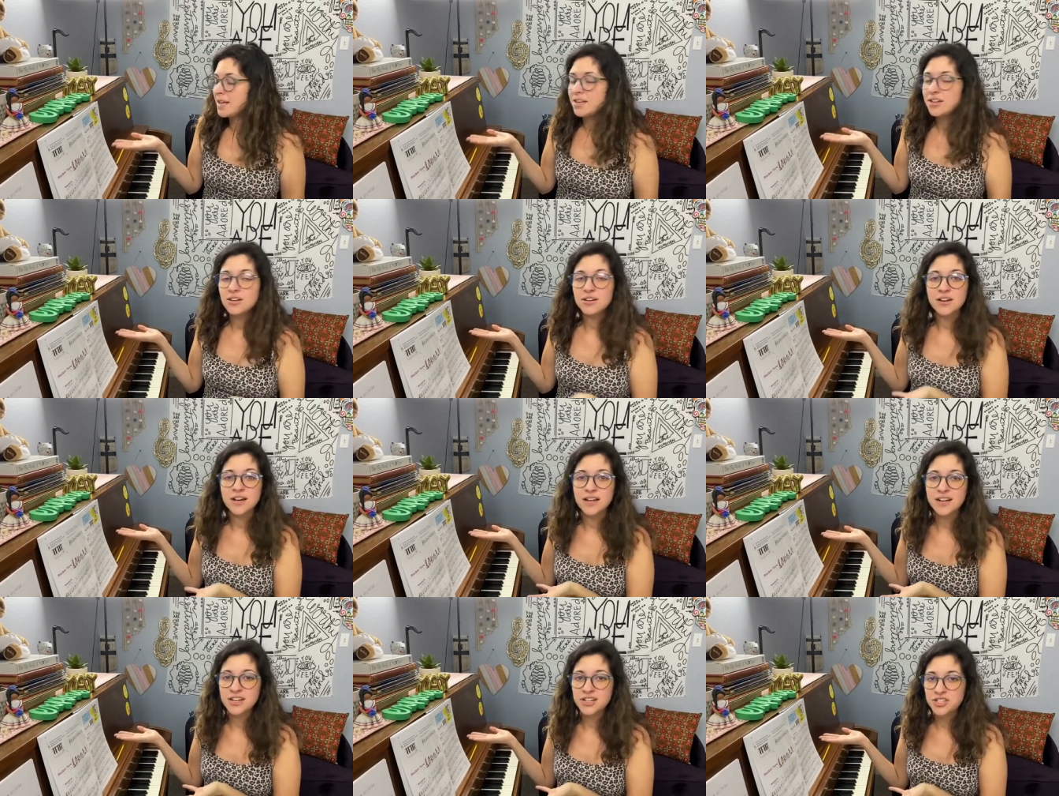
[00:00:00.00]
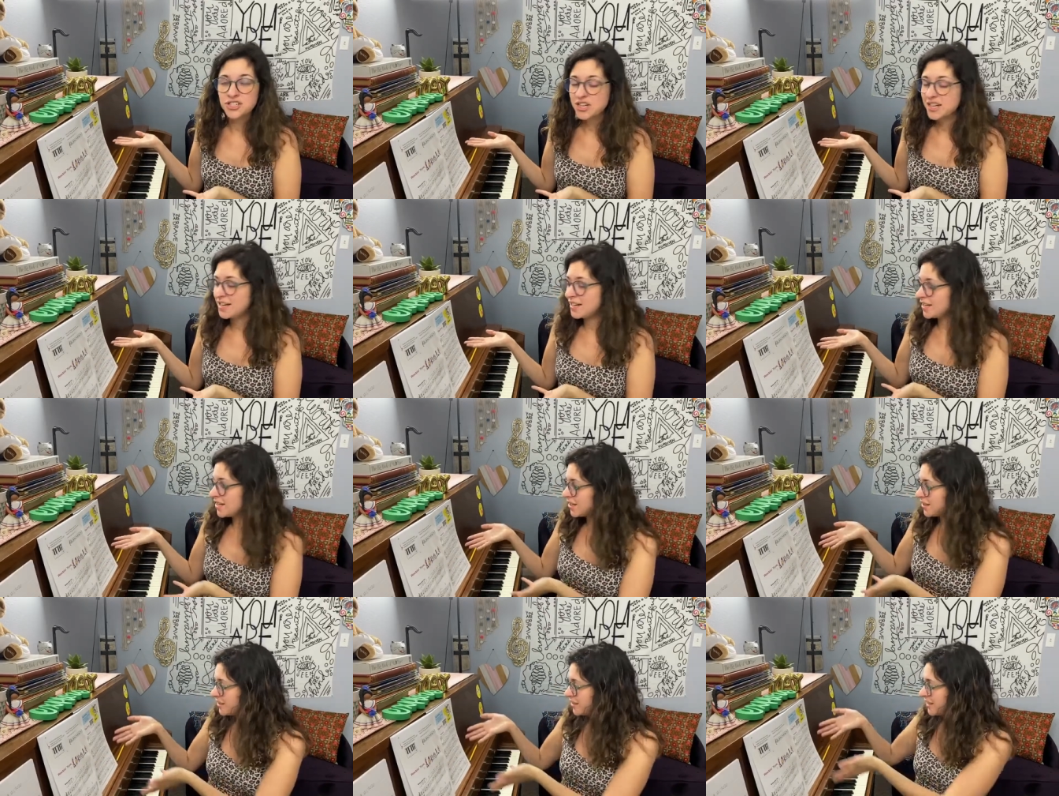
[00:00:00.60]
You're not a
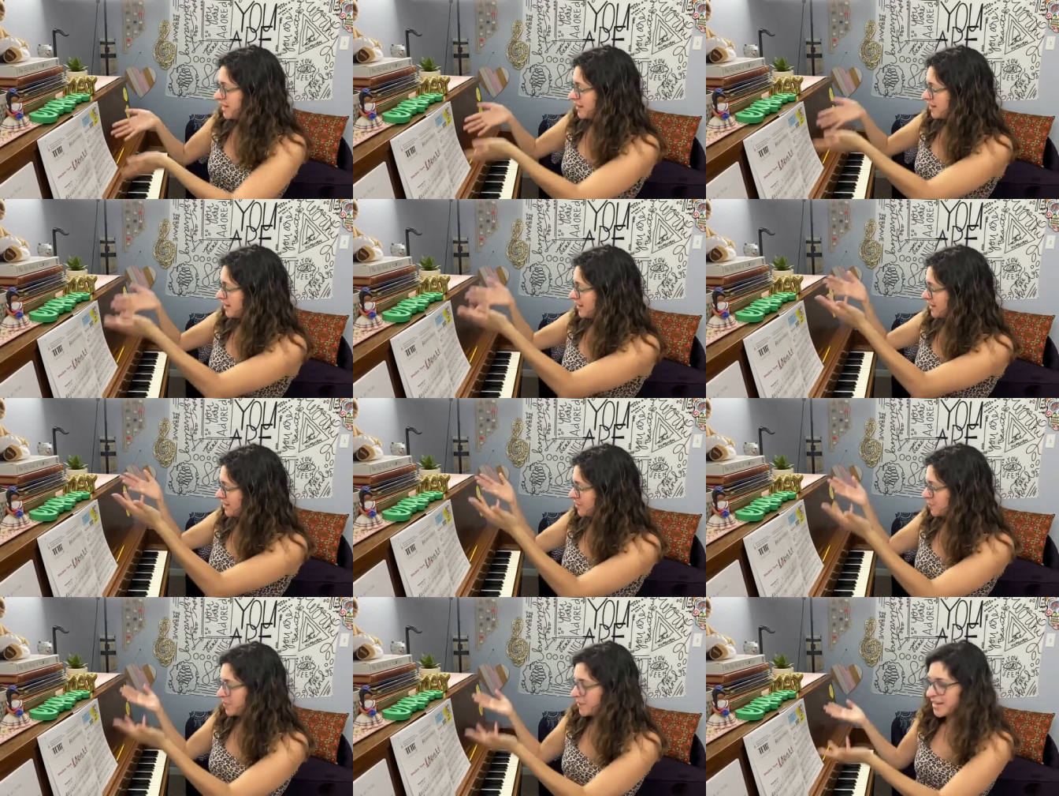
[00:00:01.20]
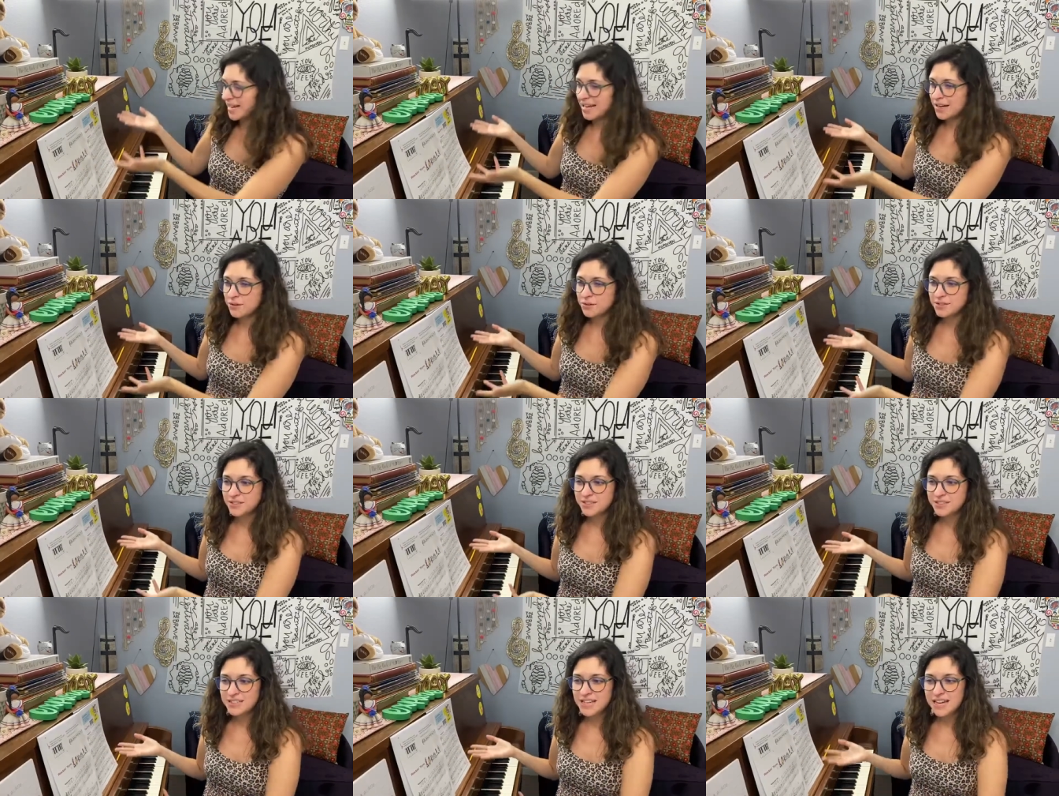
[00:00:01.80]
genius at this piano
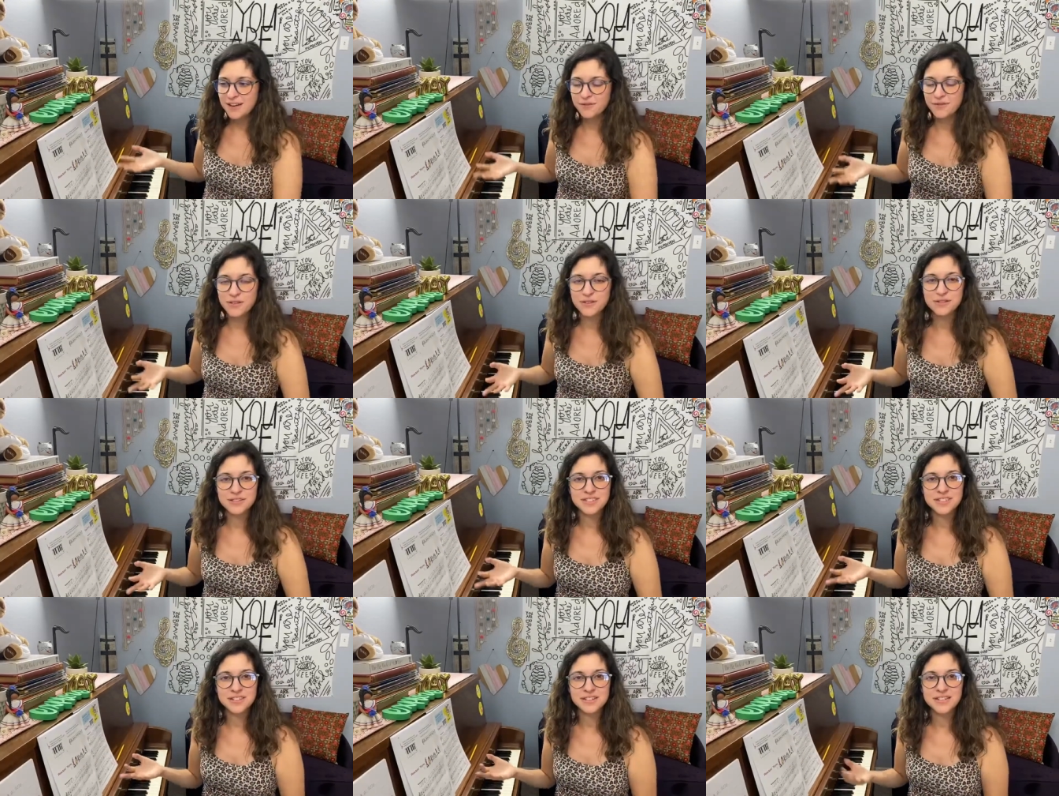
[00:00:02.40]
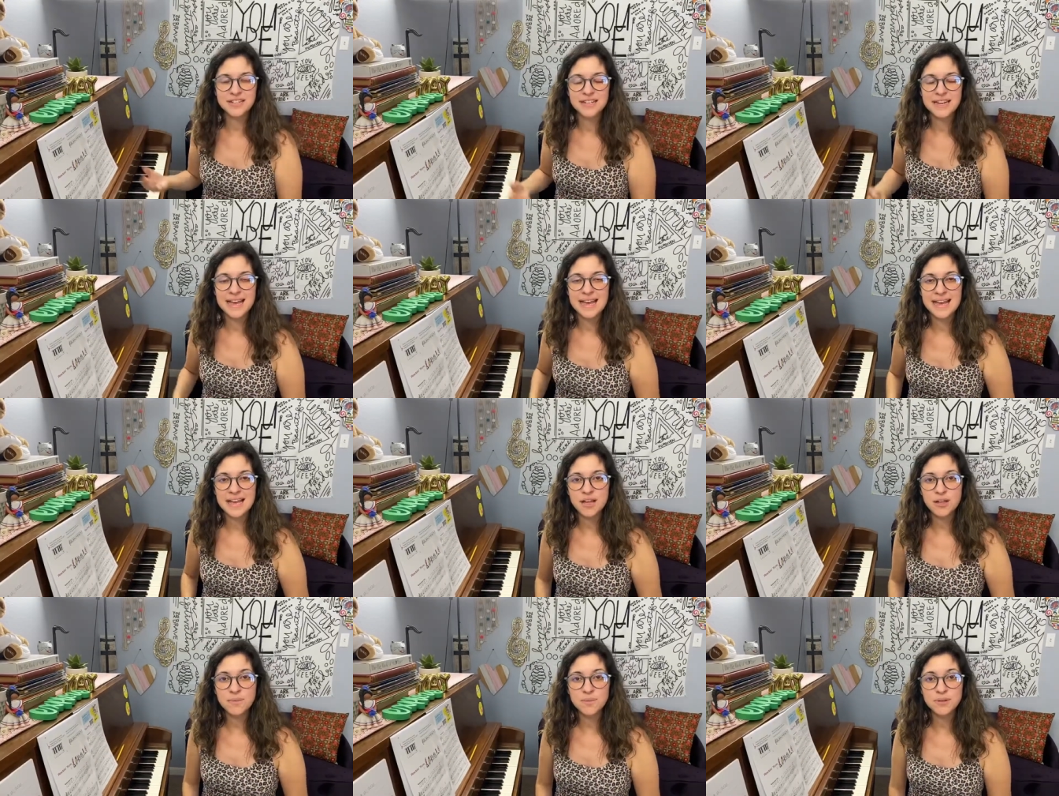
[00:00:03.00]
stuff. You still need
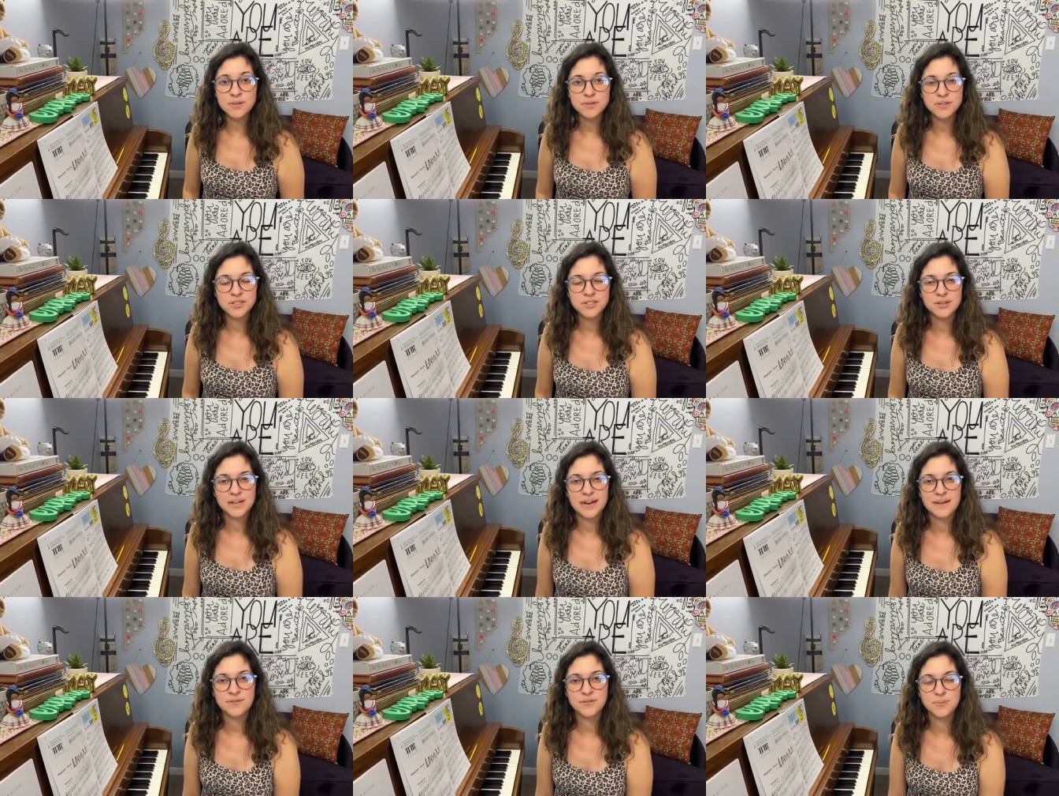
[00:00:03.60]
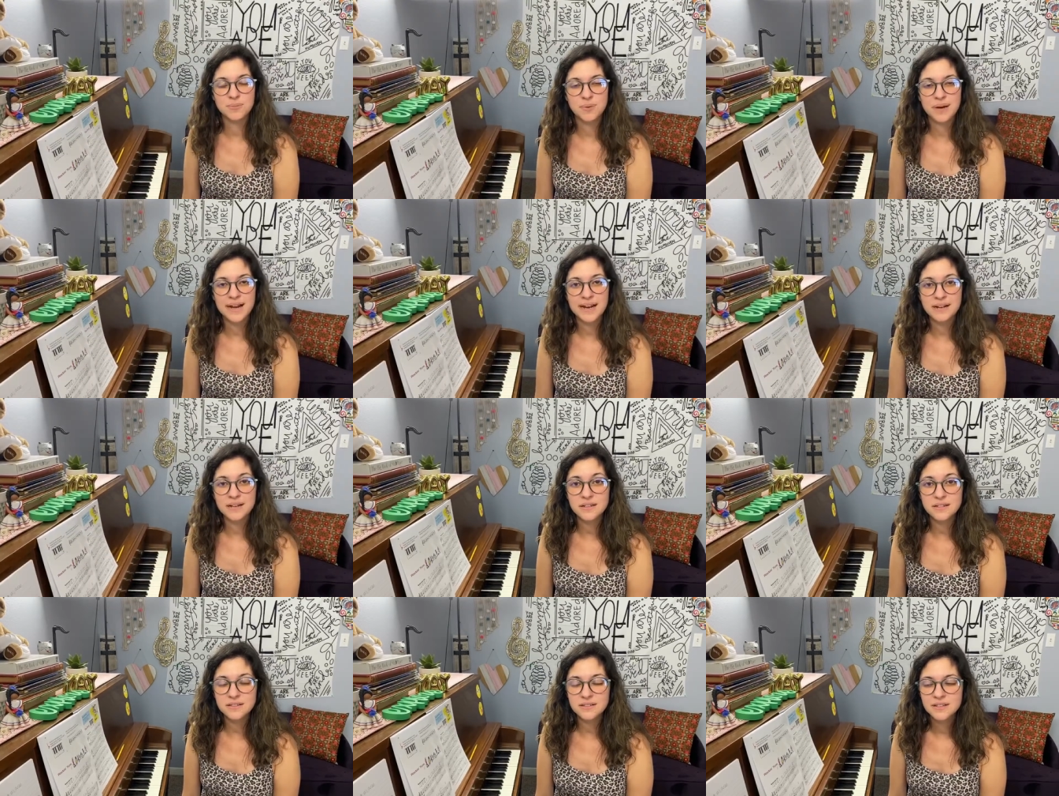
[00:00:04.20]
help. You still have to
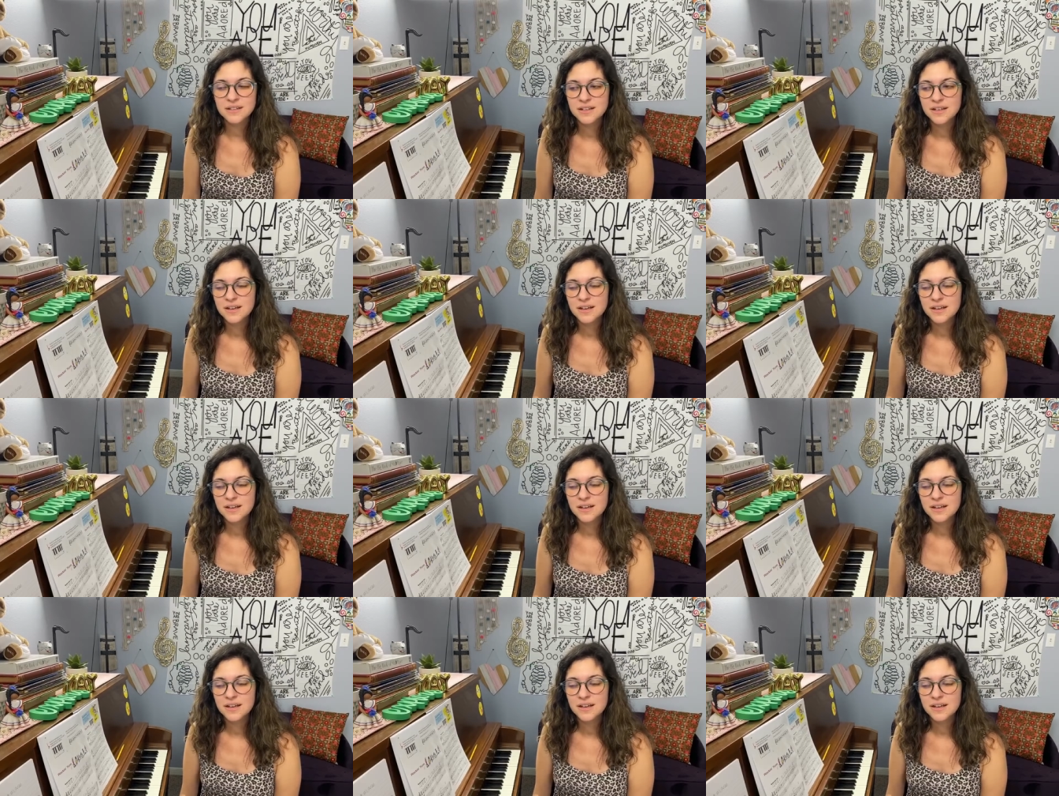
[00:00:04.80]
practice.